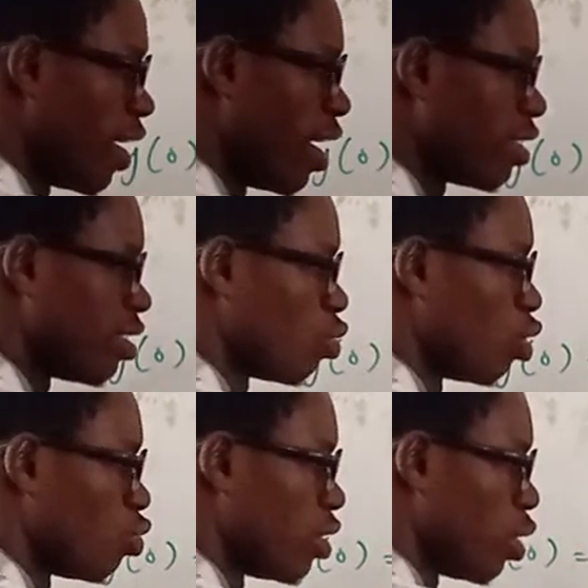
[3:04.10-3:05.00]
x is equal
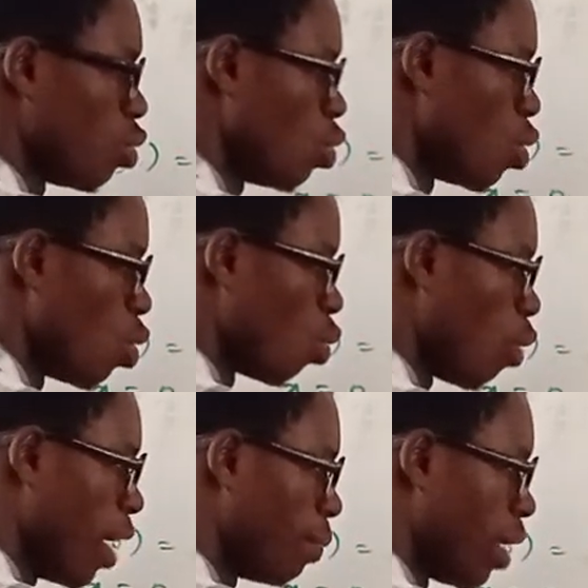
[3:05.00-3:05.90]
to 0,
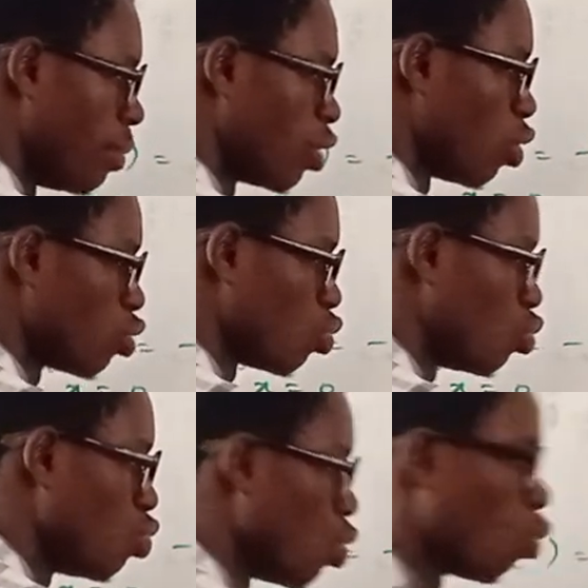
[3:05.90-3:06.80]
y prime equals to
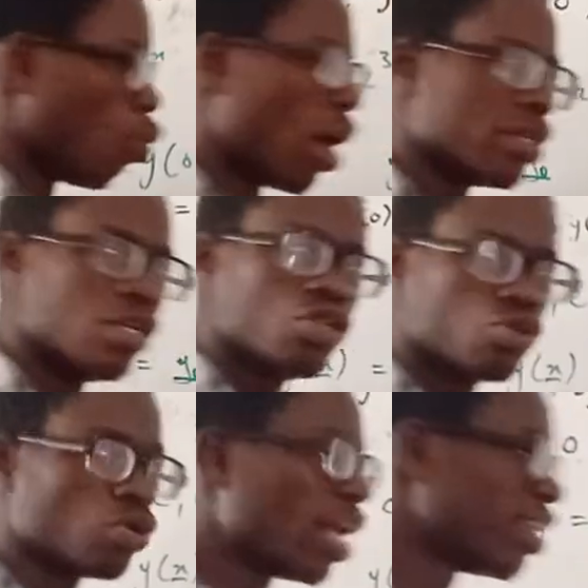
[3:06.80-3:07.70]
1.
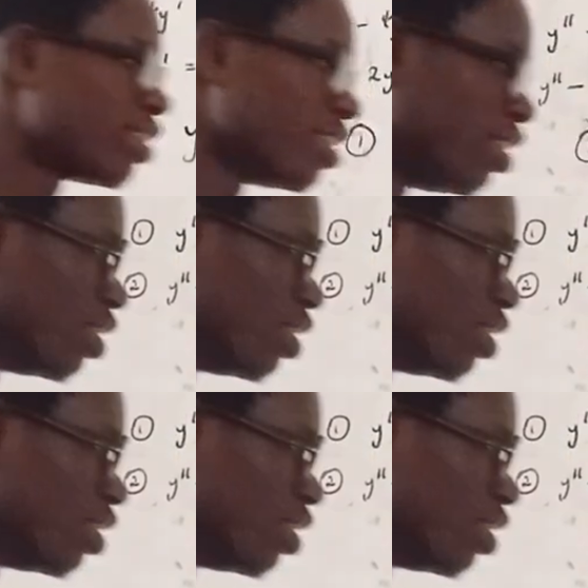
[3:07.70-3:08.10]
So that's the